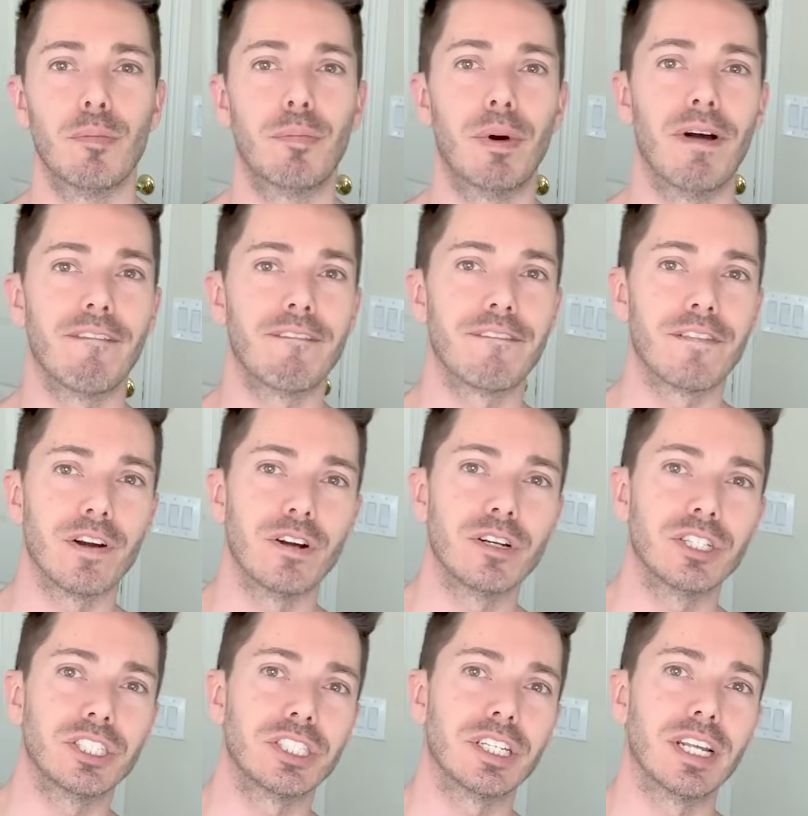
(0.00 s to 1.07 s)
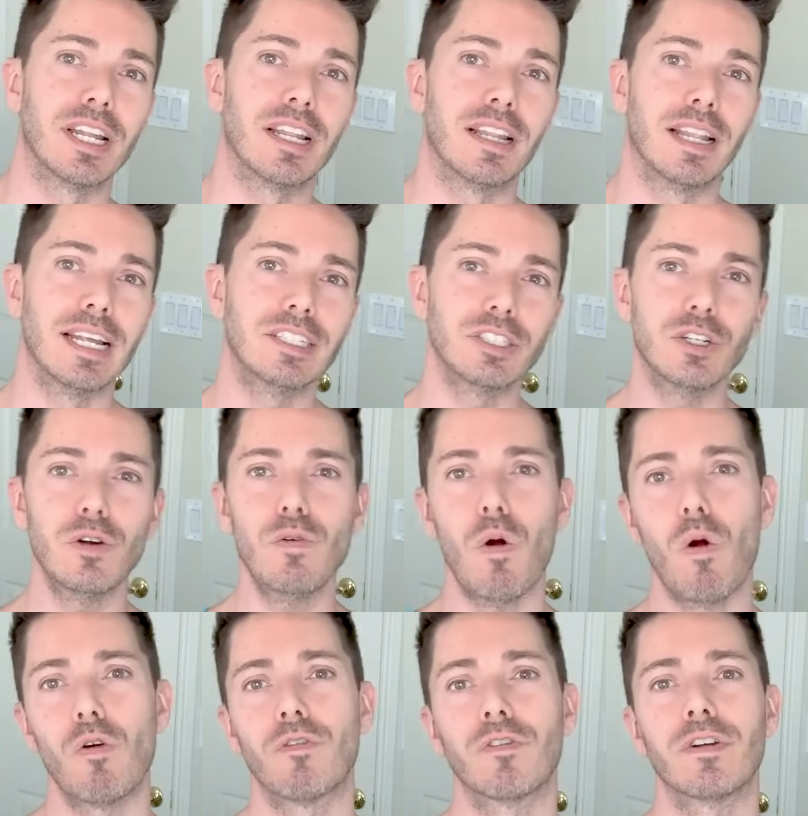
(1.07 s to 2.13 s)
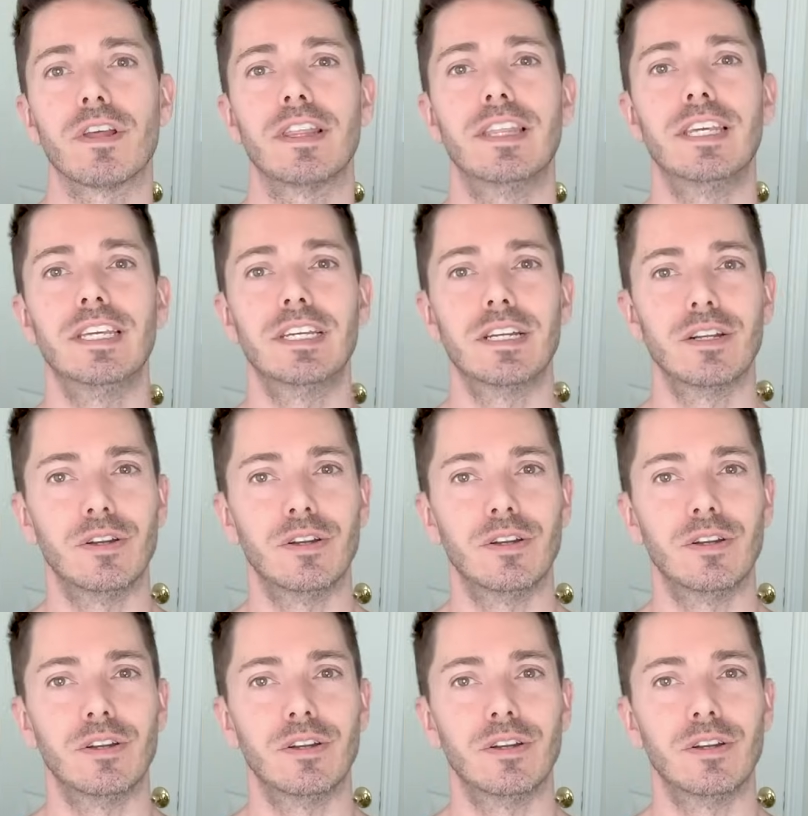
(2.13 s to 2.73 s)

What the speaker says: But first, let's go over the